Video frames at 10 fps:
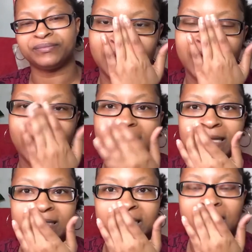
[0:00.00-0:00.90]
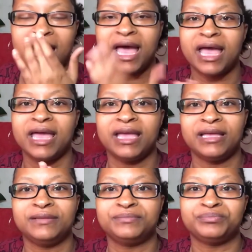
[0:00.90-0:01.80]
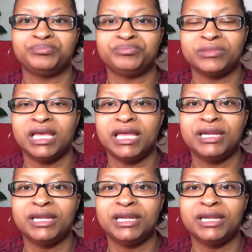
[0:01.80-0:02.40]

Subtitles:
How did I end